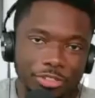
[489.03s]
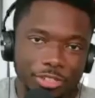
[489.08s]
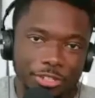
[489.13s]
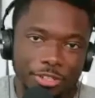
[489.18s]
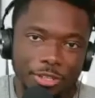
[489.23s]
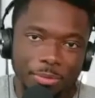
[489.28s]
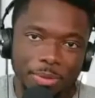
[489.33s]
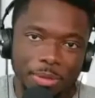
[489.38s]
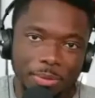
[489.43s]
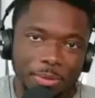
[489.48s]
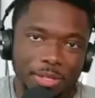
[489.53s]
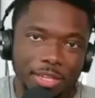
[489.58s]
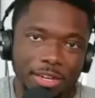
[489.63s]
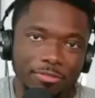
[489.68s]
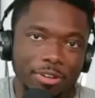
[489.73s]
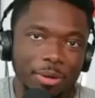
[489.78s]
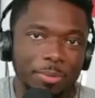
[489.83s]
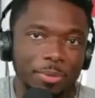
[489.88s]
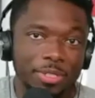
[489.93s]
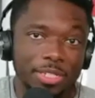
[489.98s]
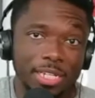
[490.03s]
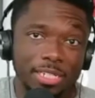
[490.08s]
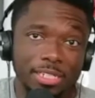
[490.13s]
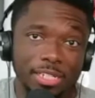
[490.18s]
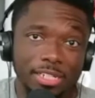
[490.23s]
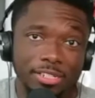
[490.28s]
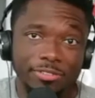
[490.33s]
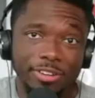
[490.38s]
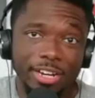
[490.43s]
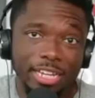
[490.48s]
the people that represent
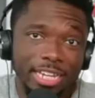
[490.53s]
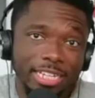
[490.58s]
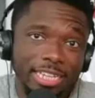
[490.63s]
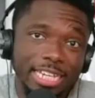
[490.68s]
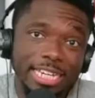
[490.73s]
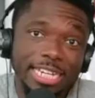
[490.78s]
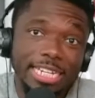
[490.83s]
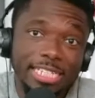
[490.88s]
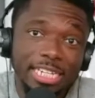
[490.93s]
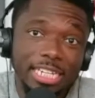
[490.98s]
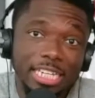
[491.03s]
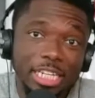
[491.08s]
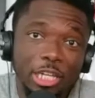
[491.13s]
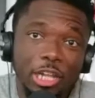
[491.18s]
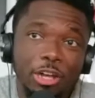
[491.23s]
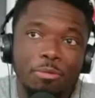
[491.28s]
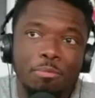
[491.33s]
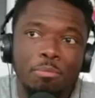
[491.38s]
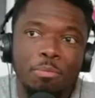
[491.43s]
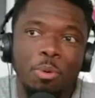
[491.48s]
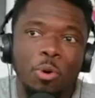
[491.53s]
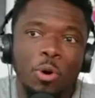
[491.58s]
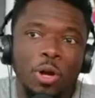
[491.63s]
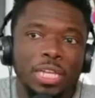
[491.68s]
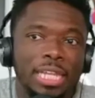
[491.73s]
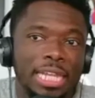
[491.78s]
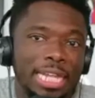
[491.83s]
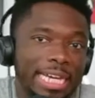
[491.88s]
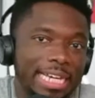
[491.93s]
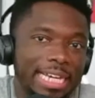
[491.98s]
us, right? Like they need to look more
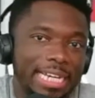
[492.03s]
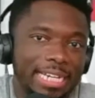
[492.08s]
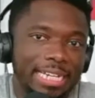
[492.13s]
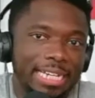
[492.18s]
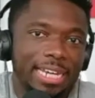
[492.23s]
like